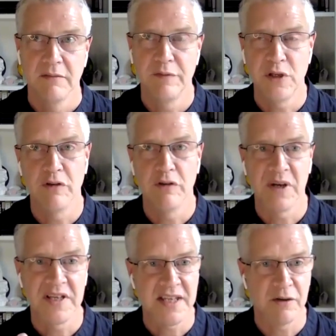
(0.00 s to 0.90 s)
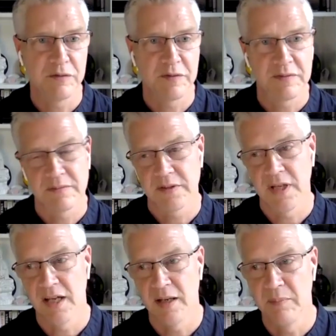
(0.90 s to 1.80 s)
view of myself.
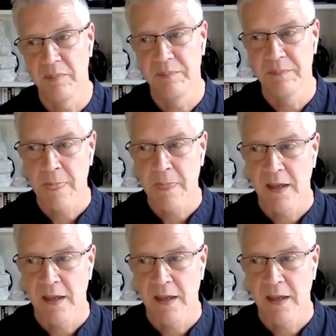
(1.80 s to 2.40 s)
You